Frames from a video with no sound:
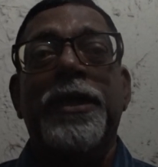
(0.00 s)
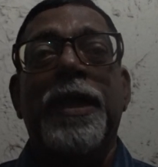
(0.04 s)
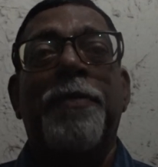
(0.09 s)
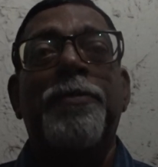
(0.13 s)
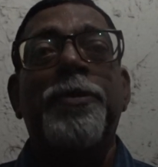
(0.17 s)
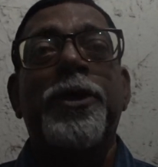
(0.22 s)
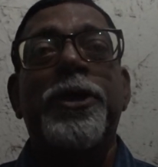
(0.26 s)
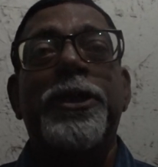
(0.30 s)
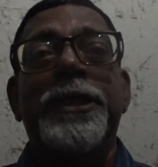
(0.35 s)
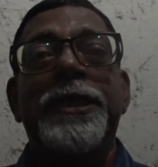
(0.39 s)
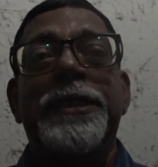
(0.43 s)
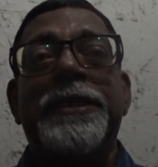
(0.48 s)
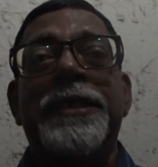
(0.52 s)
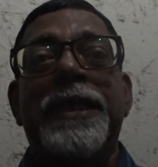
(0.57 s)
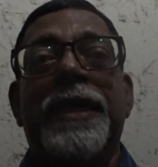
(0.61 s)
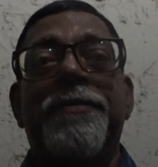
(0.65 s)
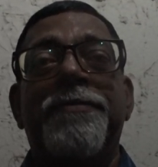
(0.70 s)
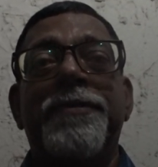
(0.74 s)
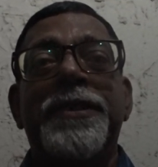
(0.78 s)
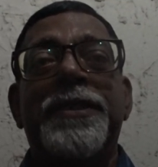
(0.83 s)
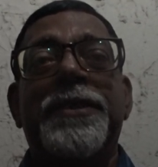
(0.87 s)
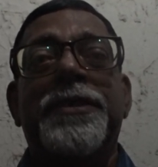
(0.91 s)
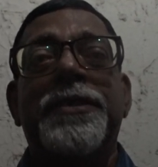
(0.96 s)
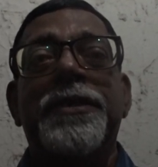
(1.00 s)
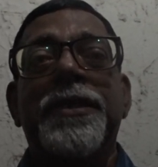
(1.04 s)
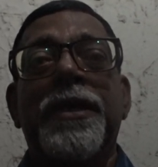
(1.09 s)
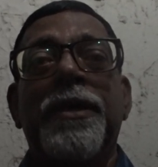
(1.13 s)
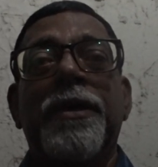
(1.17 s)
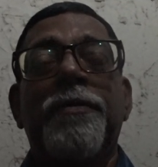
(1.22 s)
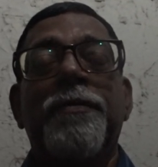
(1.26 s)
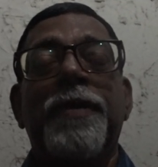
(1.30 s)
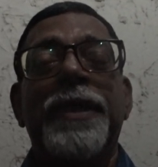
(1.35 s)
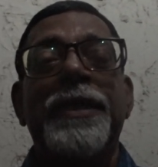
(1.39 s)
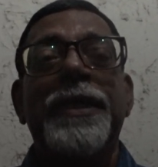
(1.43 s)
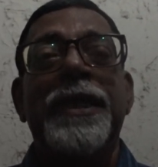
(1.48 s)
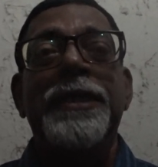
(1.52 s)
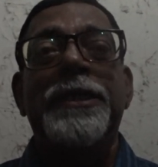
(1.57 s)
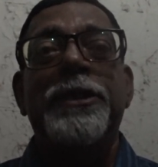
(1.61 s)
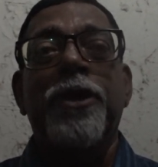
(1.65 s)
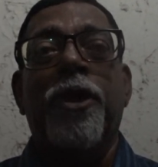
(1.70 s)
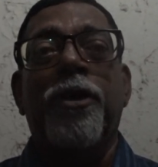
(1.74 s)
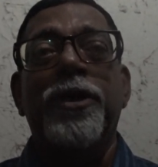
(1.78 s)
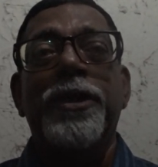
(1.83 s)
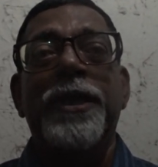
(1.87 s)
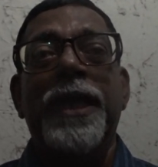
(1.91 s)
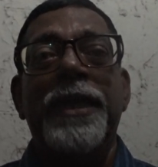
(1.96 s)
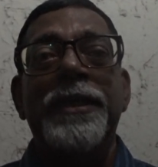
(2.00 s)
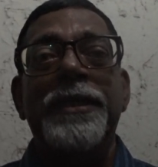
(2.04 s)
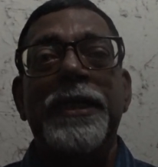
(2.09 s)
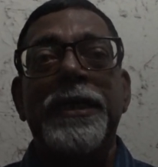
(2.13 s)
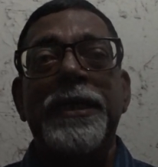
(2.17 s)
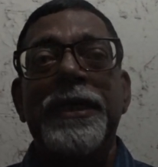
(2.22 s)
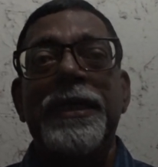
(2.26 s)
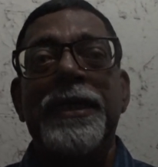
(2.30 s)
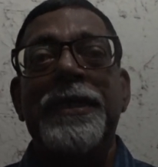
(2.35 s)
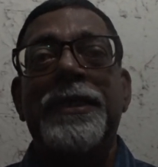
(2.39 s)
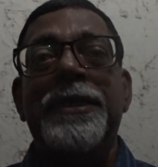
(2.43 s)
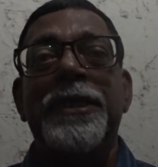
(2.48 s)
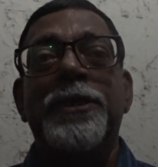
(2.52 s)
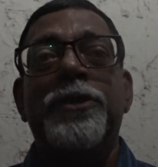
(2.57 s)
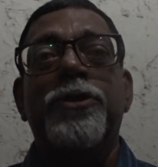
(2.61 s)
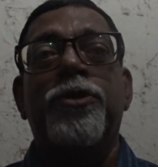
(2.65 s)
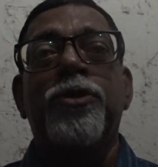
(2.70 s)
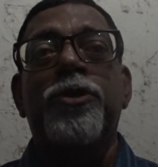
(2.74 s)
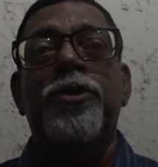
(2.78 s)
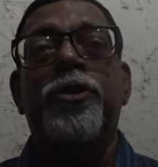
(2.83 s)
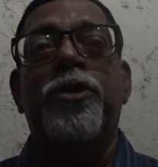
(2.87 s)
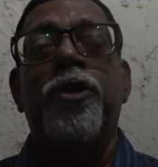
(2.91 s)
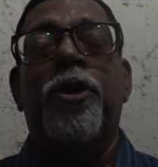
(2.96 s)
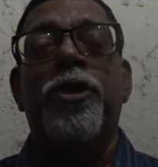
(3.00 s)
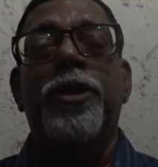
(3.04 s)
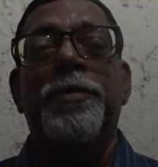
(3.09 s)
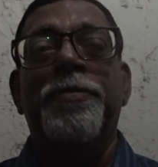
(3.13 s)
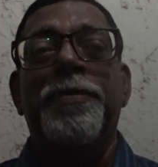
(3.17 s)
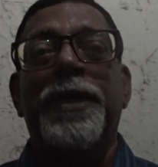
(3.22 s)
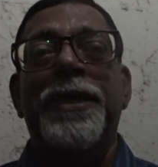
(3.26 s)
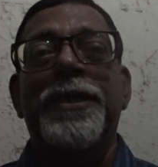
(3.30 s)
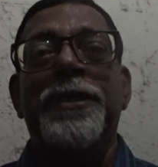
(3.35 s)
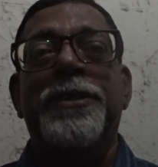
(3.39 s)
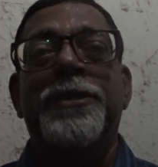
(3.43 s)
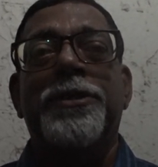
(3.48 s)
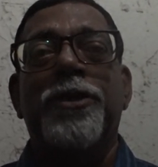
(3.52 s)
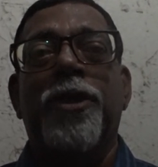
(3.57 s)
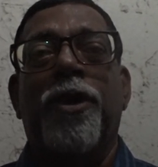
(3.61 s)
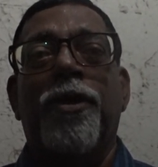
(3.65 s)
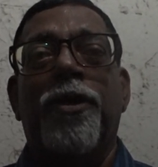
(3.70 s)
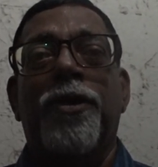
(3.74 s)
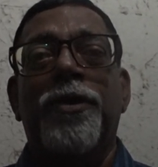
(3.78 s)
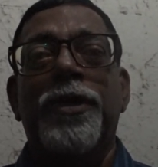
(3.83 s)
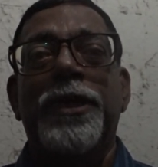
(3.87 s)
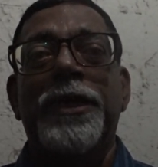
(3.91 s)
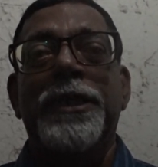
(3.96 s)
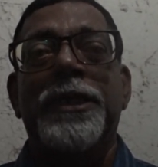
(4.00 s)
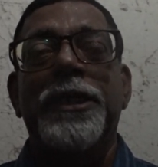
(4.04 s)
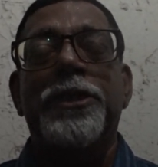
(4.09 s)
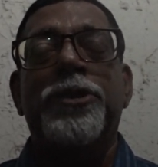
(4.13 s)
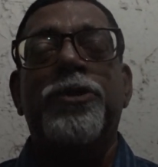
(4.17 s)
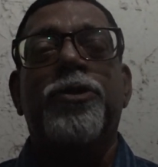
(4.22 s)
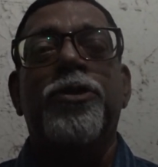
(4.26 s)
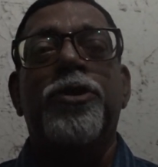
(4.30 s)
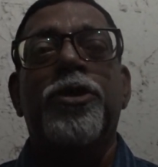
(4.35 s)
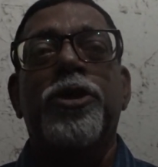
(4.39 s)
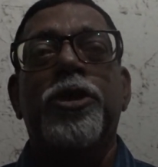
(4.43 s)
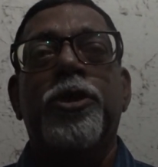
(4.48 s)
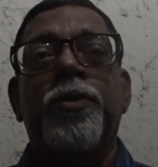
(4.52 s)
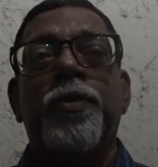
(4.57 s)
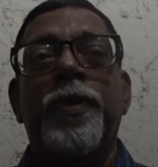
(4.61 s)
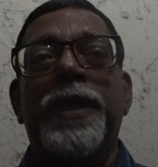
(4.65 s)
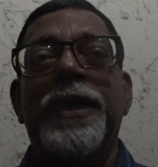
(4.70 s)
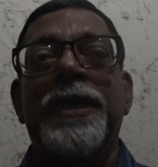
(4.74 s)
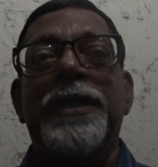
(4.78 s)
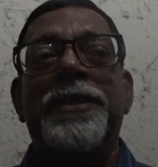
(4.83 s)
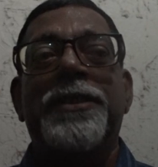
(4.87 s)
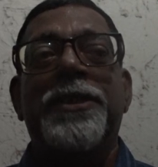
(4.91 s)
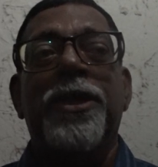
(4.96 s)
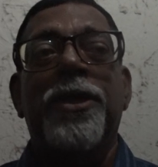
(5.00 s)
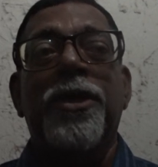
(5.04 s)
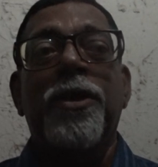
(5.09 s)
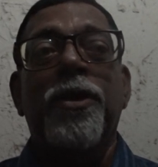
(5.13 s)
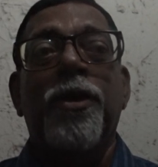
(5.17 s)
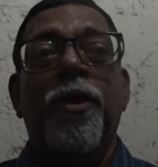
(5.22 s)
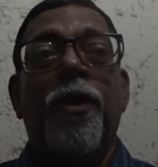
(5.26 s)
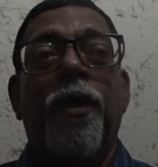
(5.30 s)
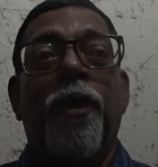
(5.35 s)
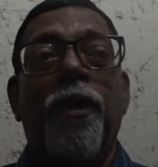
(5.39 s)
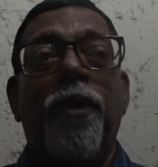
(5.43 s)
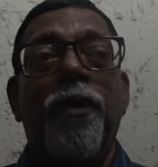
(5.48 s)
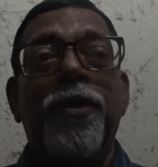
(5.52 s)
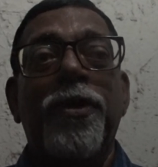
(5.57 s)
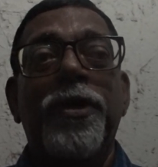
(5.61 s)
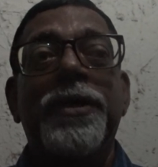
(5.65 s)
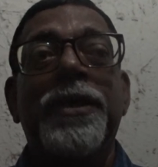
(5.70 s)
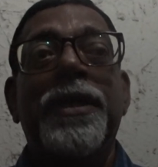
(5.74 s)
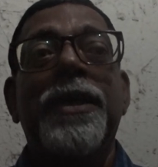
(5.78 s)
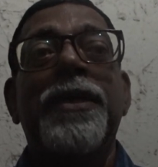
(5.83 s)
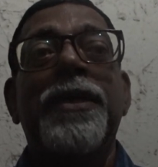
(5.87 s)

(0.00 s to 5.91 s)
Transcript: community service, whether it's organizing inter-school tournaments or inter-school quiz or...